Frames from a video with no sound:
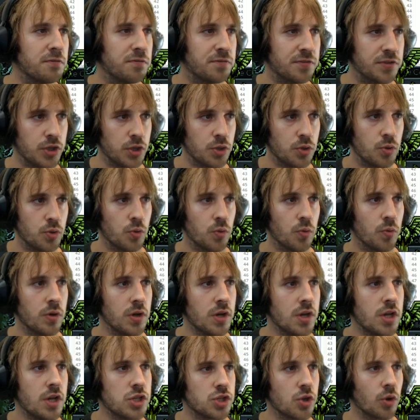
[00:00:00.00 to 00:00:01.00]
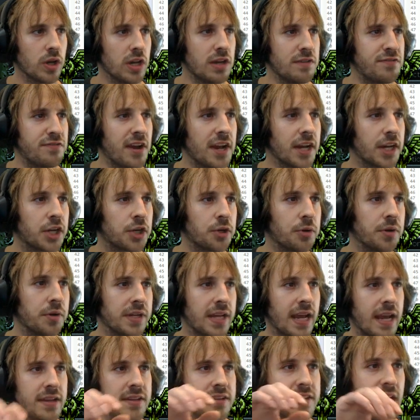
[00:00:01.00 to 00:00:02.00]
view. So if I
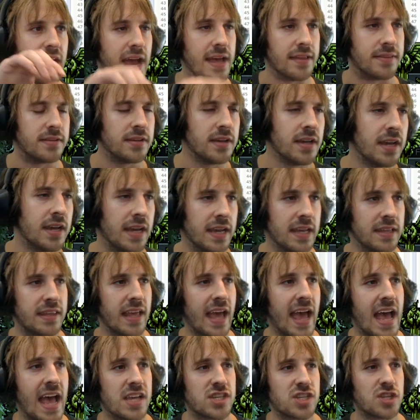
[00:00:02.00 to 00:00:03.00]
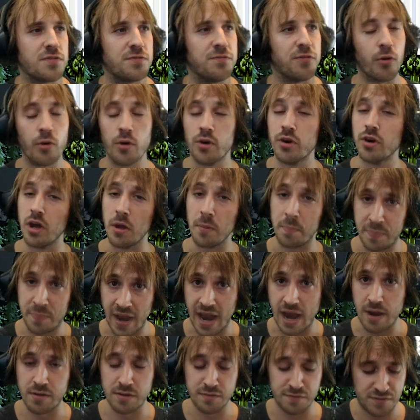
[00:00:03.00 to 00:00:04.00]
create that, it asks for a
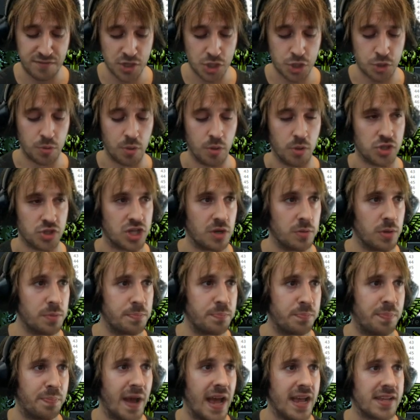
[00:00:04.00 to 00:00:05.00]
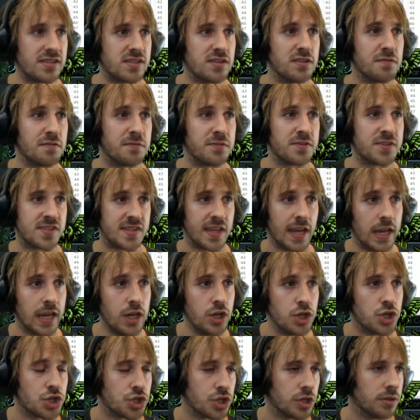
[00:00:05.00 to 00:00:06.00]
parent visual. So I'm gonna pass the
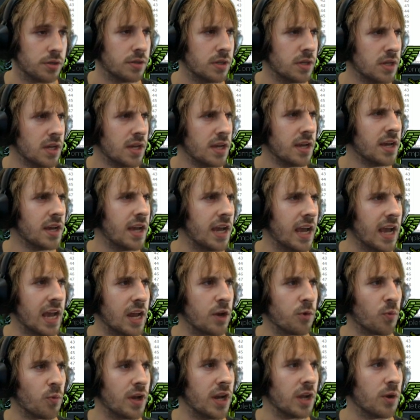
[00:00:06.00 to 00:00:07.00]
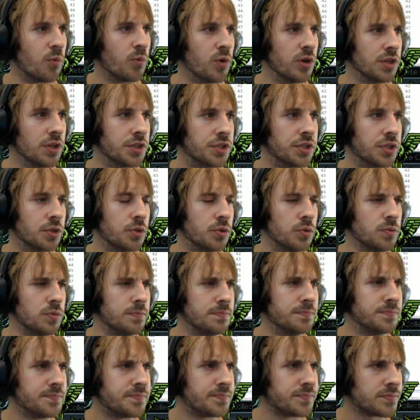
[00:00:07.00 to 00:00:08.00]
stage, and what I will do
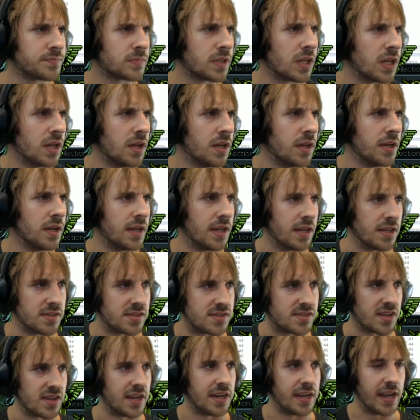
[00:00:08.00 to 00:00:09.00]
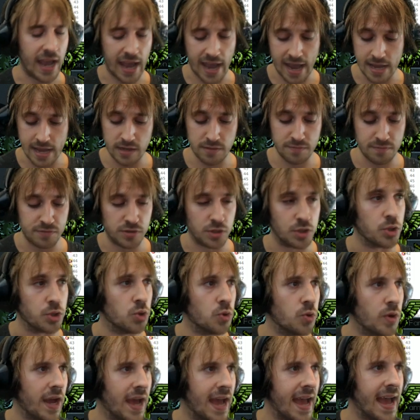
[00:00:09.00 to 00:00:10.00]
and say anim
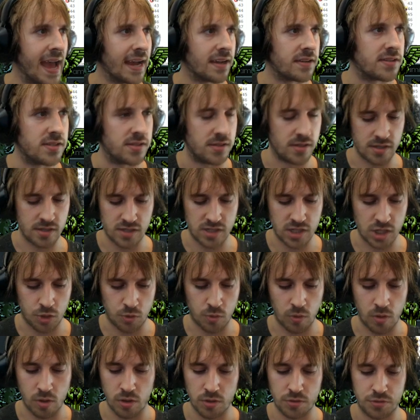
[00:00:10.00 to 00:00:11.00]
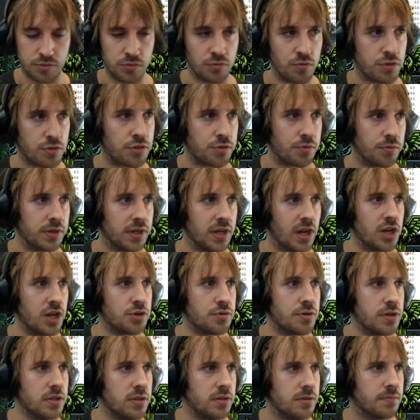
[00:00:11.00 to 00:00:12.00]
view X is equal to
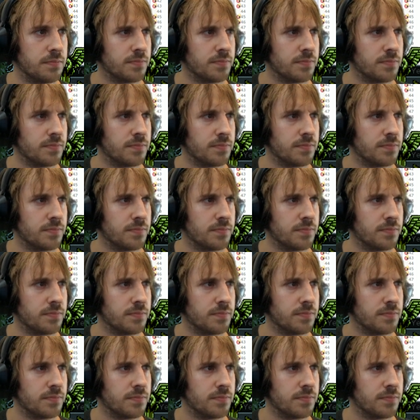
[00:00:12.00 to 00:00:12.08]
300,